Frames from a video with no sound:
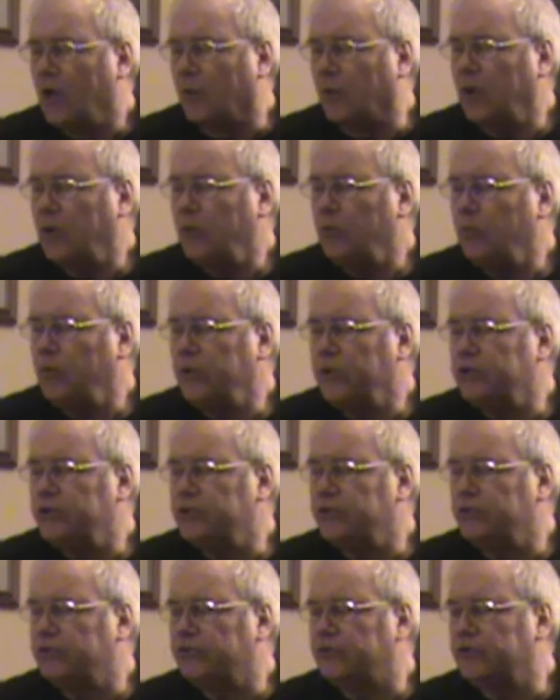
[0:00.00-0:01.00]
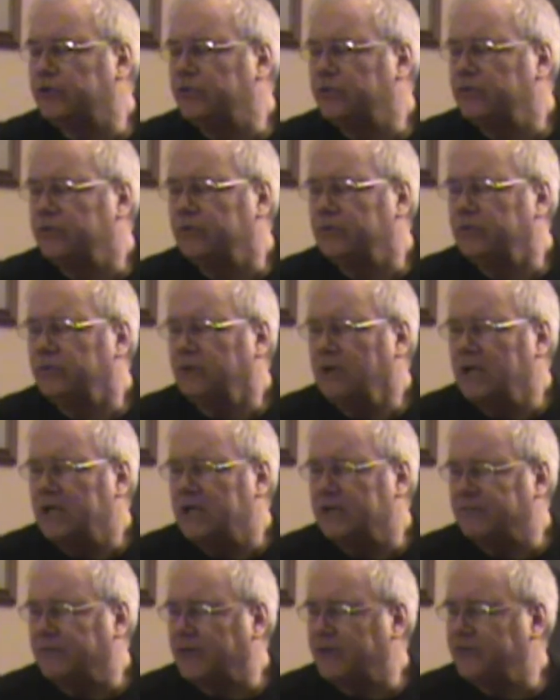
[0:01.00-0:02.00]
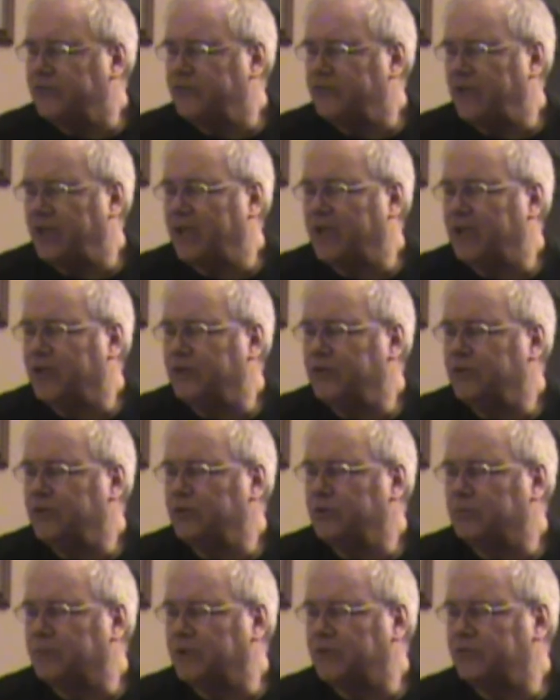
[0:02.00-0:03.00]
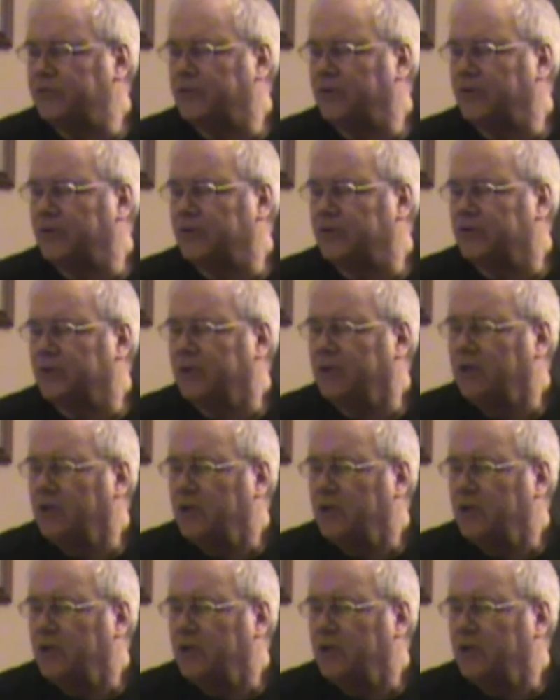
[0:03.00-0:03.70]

What would you do if I sang you my song?